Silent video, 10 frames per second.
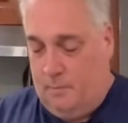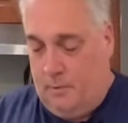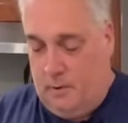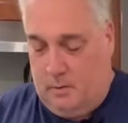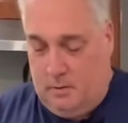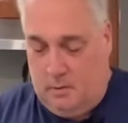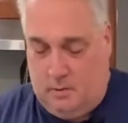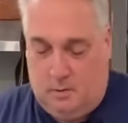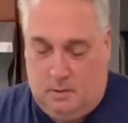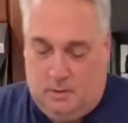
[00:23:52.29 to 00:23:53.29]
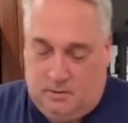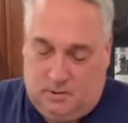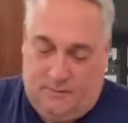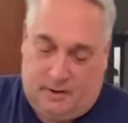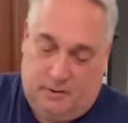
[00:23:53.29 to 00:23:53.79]
But
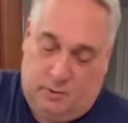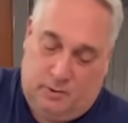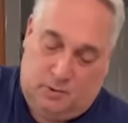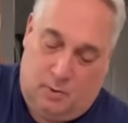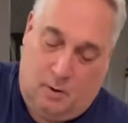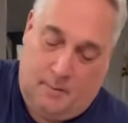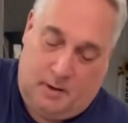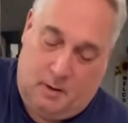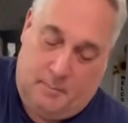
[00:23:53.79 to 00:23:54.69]
see if I can do this without making a